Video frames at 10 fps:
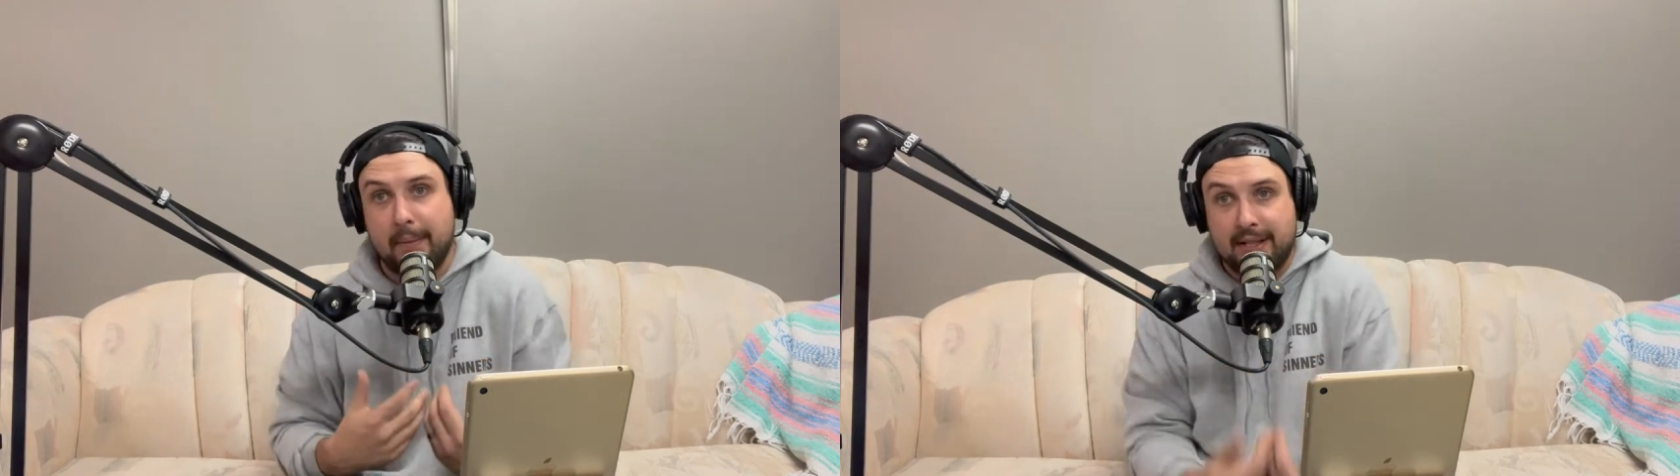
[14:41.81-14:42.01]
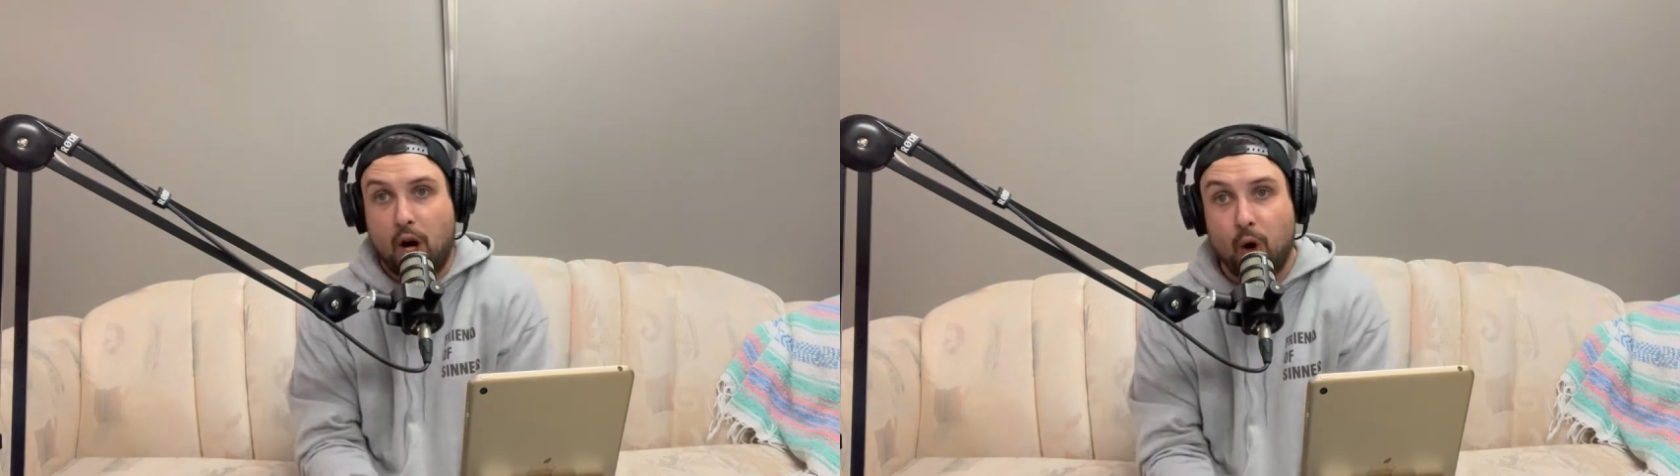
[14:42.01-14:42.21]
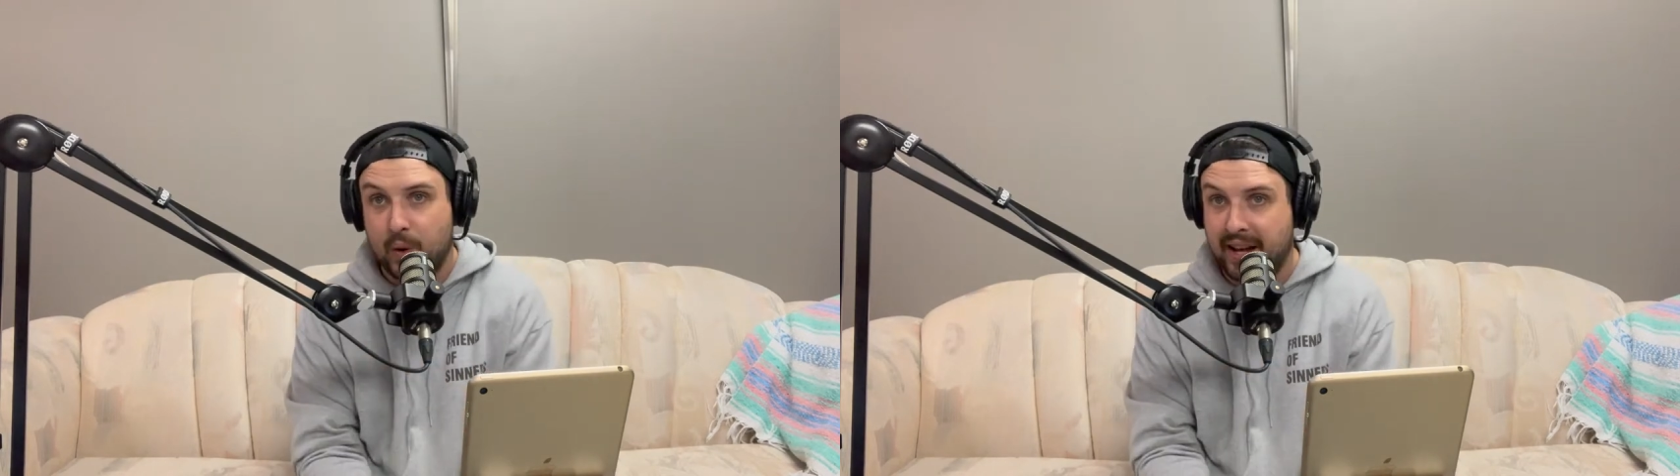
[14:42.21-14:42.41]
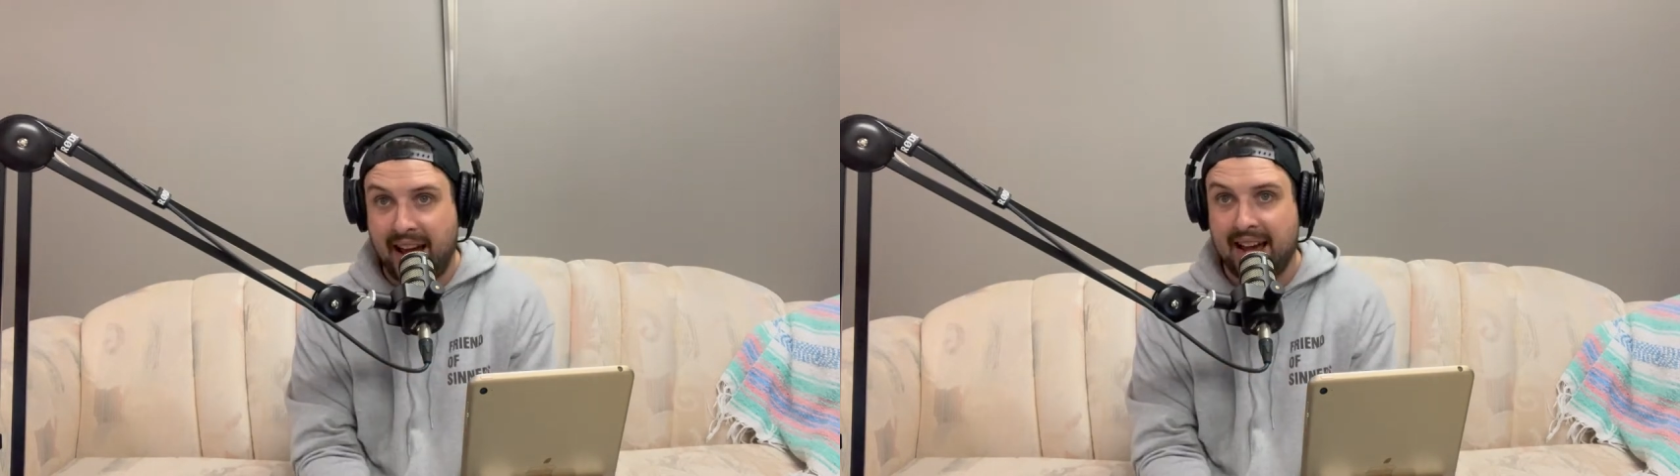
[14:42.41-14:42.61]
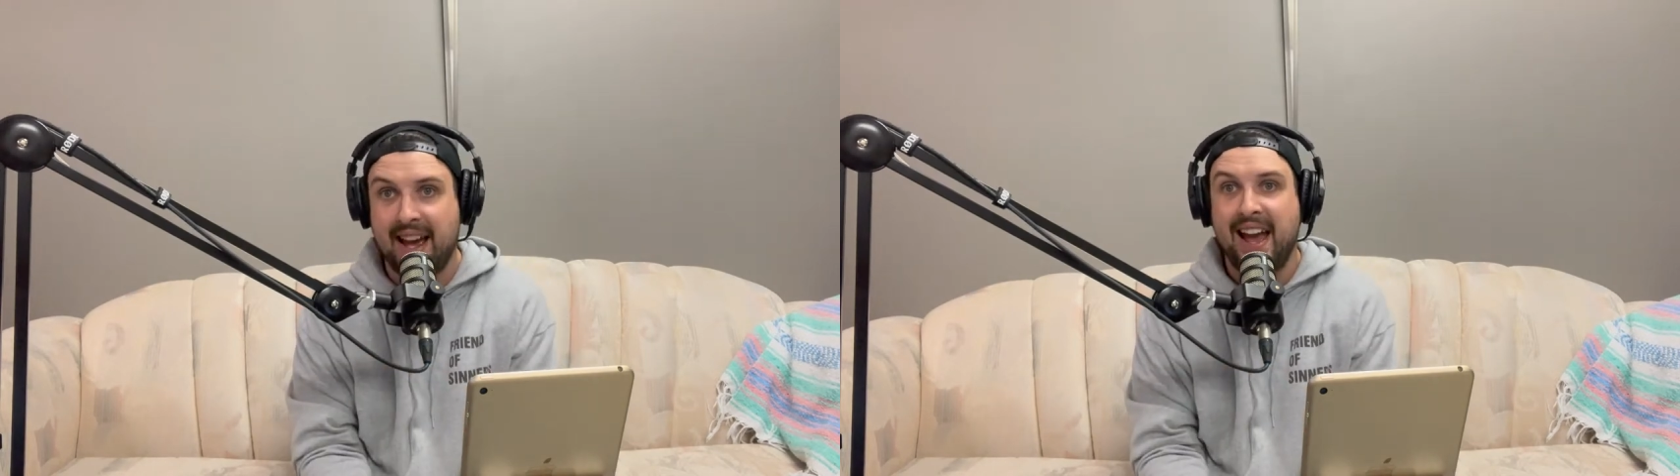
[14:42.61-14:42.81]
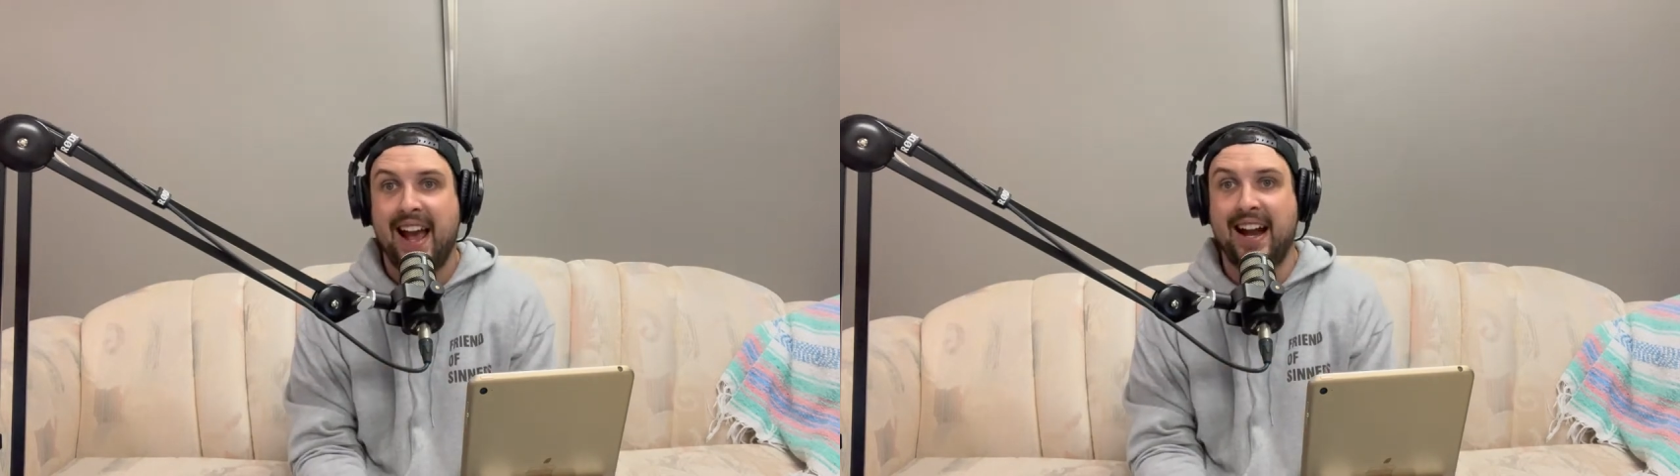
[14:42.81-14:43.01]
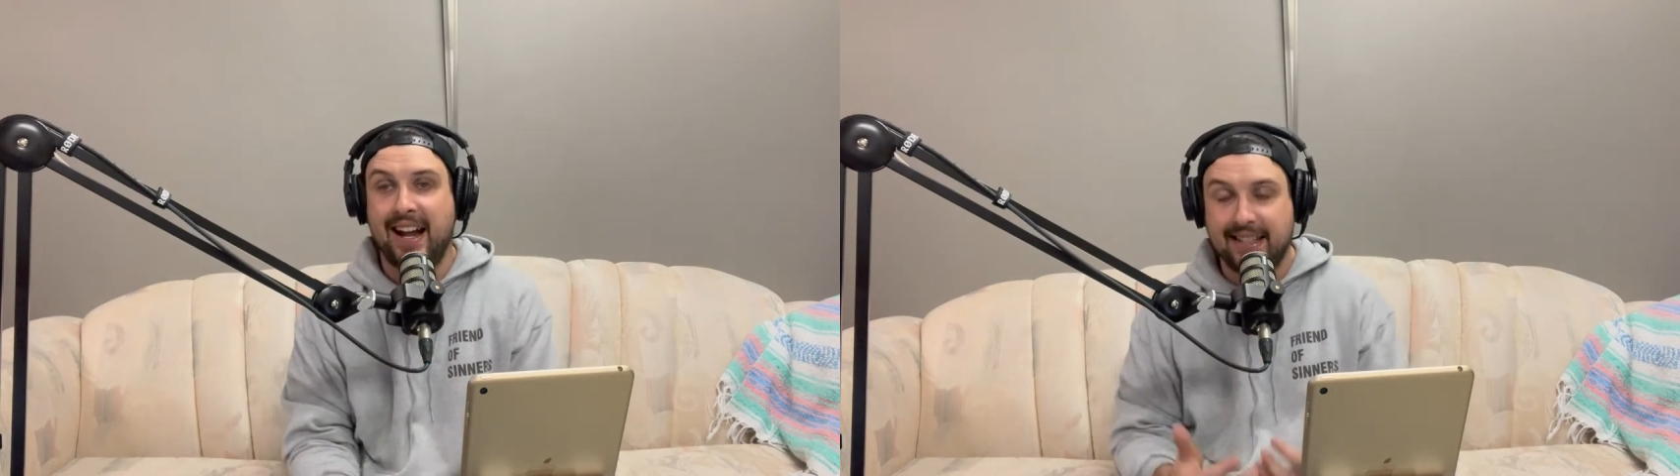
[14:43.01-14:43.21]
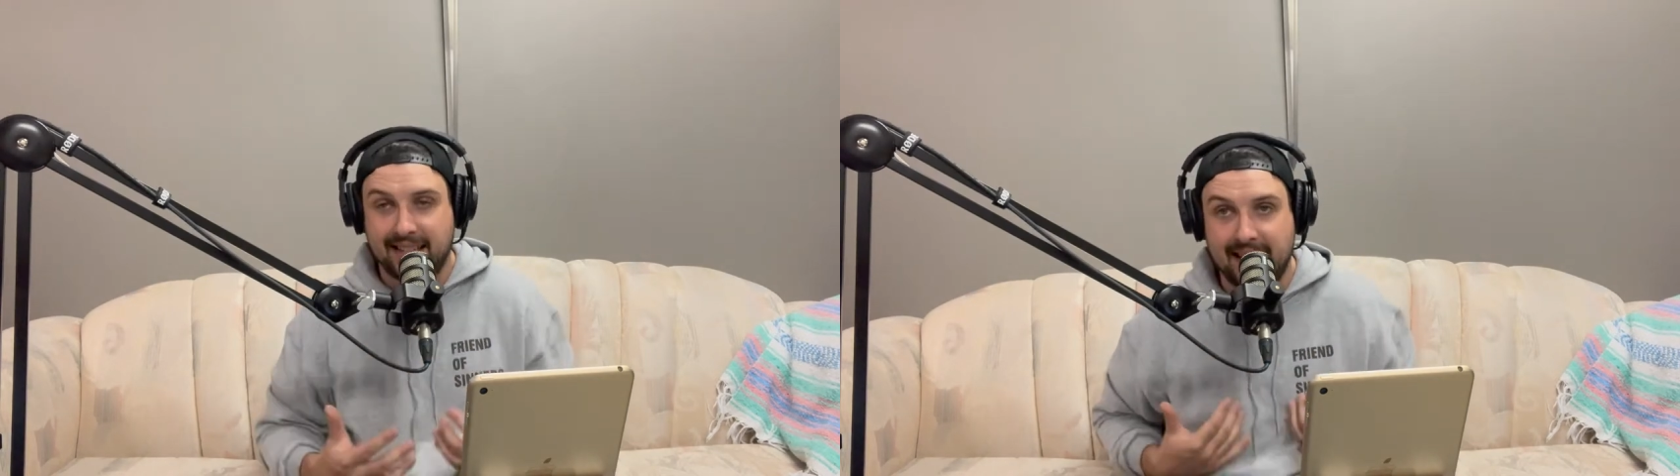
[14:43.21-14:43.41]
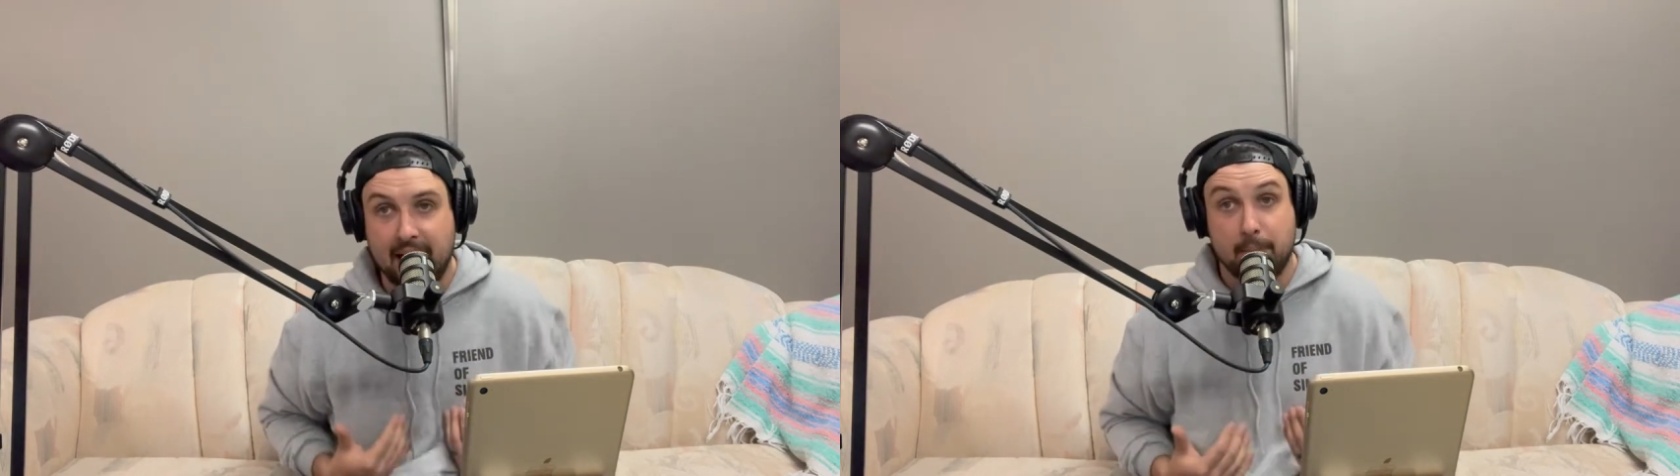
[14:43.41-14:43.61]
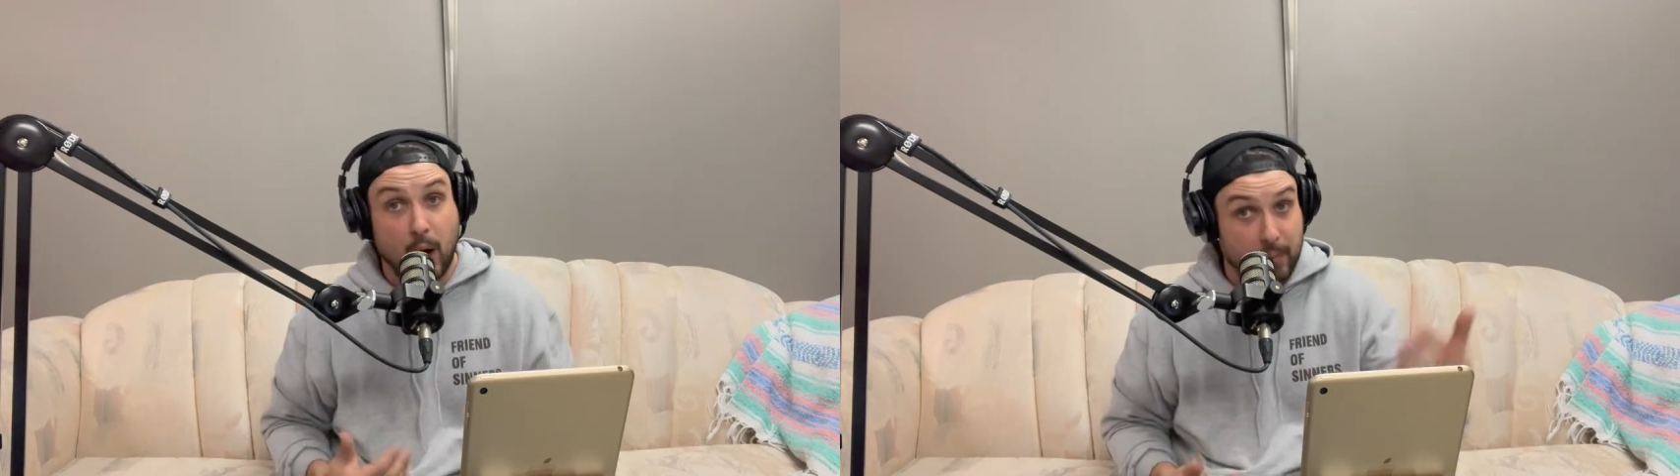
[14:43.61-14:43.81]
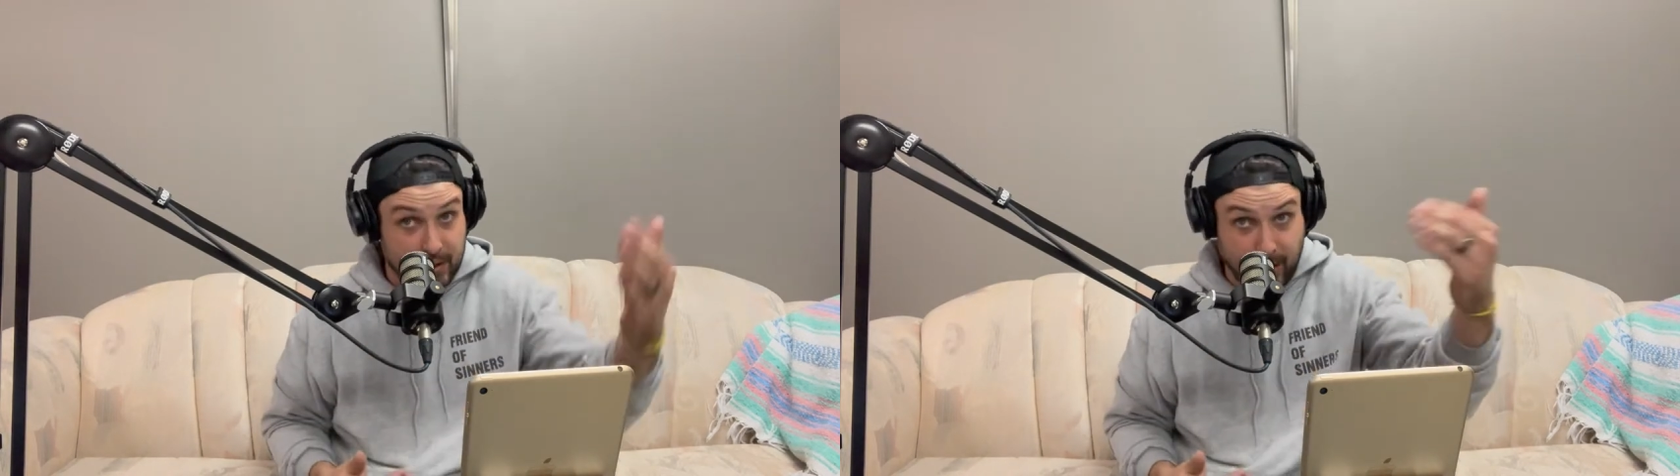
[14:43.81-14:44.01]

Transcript: It's okay, and I need to take a moment,